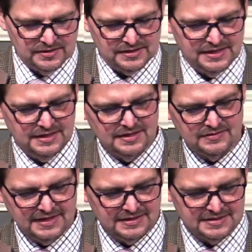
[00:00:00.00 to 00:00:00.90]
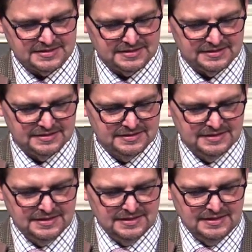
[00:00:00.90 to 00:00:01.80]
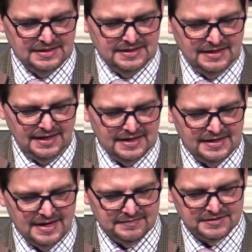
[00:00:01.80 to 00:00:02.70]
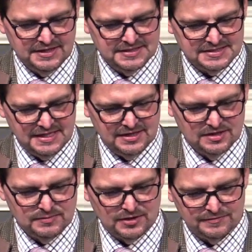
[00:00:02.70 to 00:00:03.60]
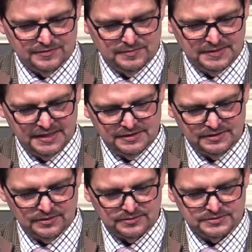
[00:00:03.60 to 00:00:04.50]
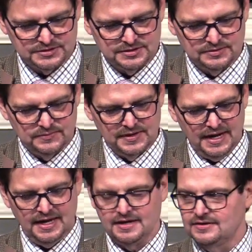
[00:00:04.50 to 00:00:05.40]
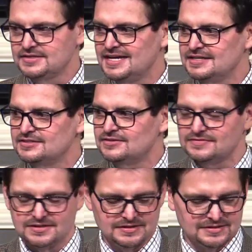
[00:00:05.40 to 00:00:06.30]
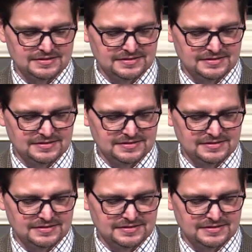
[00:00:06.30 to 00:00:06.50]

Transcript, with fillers: rarely a great listener and never is the ear more firmly closed when anger takes over.